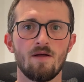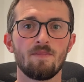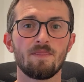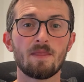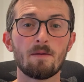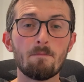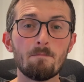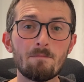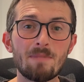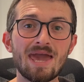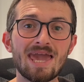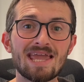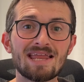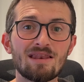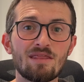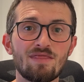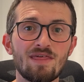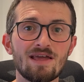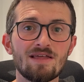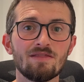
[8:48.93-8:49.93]
The
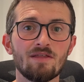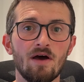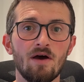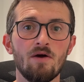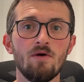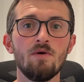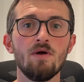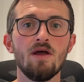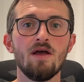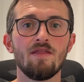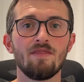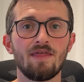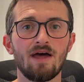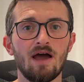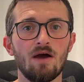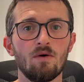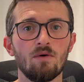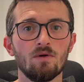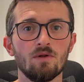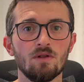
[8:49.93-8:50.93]
main thing though, that
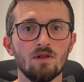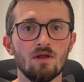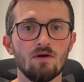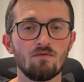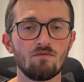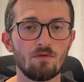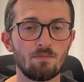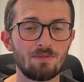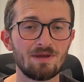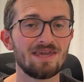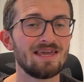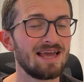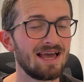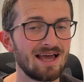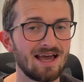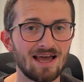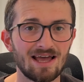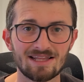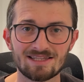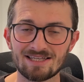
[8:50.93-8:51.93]
I will repeat
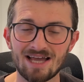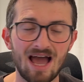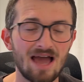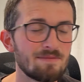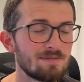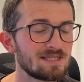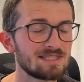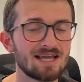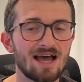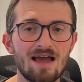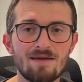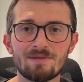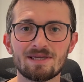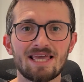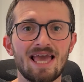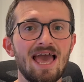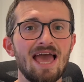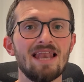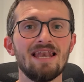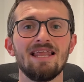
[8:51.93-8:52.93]
time and time
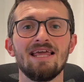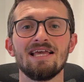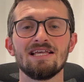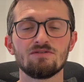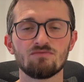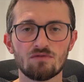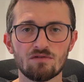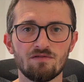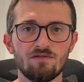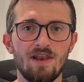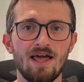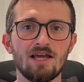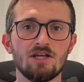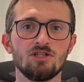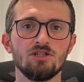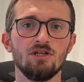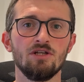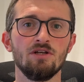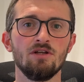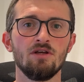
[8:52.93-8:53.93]
again is
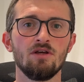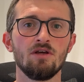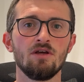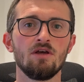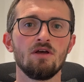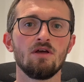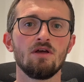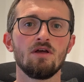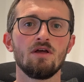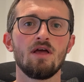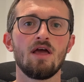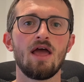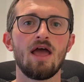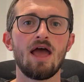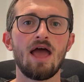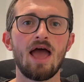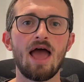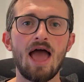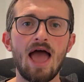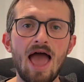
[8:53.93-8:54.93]
reflection.
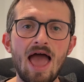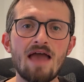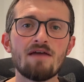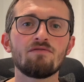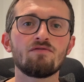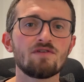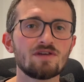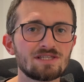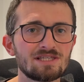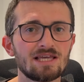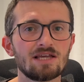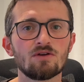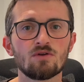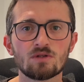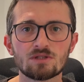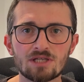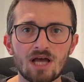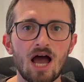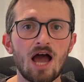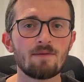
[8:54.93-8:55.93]
Every
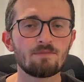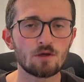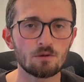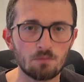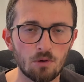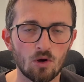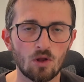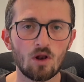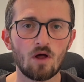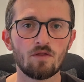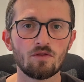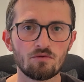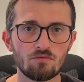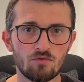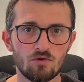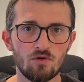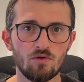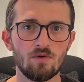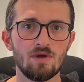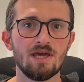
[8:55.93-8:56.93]
single time you pull on the
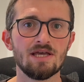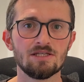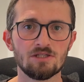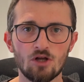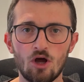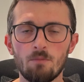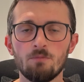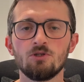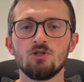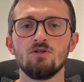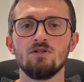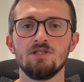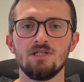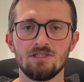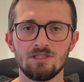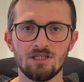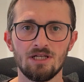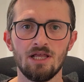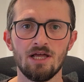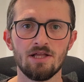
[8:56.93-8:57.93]
route is an opportunity
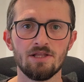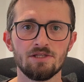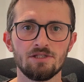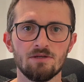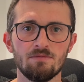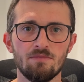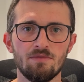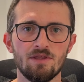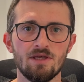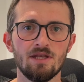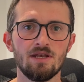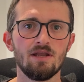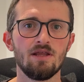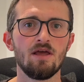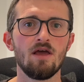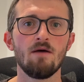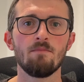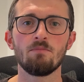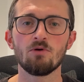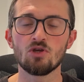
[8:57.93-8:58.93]
to learn something,
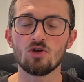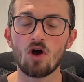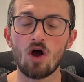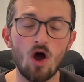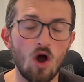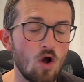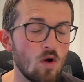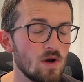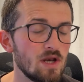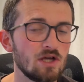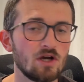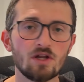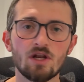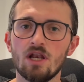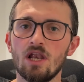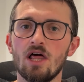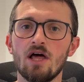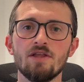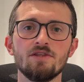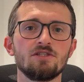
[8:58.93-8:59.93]
but you're only going to
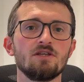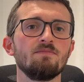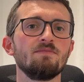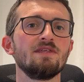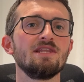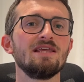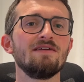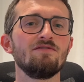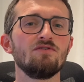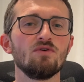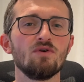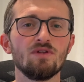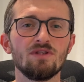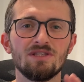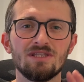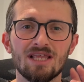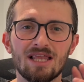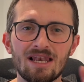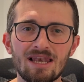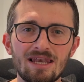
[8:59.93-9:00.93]
learn something if you're
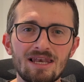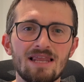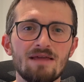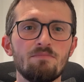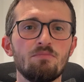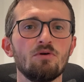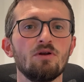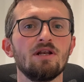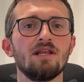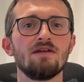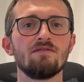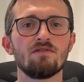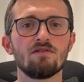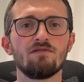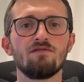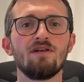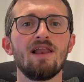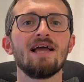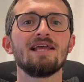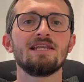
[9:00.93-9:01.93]
deliberately
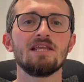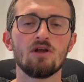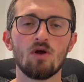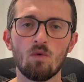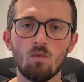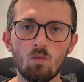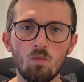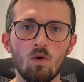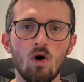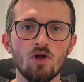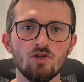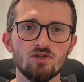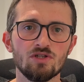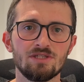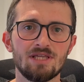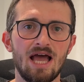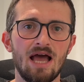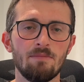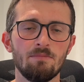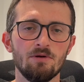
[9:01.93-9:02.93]
reflecting on what
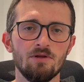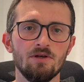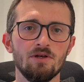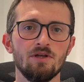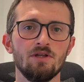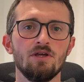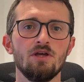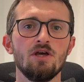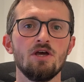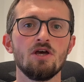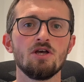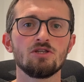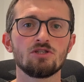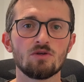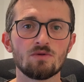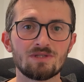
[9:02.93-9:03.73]
just happened. So